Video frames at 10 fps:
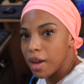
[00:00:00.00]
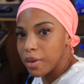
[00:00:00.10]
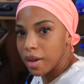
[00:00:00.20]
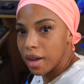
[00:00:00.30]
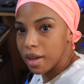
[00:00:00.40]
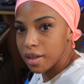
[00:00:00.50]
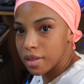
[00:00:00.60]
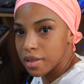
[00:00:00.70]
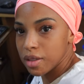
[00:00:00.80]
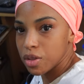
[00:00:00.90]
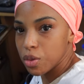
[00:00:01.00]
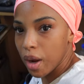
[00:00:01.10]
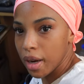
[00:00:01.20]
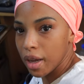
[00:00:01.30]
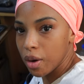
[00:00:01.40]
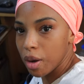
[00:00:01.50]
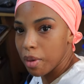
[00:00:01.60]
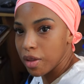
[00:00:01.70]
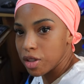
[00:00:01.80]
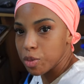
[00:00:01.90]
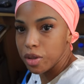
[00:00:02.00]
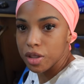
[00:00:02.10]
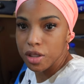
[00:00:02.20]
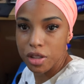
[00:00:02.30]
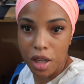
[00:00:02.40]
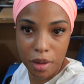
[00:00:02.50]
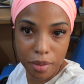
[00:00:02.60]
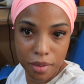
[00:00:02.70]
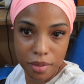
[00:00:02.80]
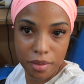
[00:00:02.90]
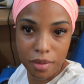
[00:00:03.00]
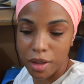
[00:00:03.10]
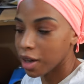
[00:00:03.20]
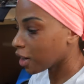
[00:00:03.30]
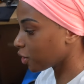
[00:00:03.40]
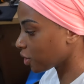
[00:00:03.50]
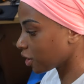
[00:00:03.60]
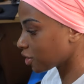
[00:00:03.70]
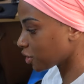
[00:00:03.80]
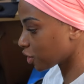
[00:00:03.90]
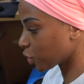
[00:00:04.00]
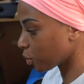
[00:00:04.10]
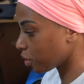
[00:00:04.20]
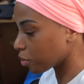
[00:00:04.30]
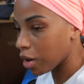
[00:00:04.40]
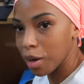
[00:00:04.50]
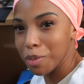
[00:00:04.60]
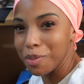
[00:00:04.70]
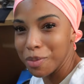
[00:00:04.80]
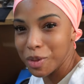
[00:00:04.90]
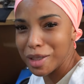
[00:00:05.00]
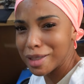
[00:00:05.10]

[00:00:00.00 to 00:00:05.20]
Hey, you guys. So right now, I'm at this printing shop. Oh my God, I look like such a Caribbean mom with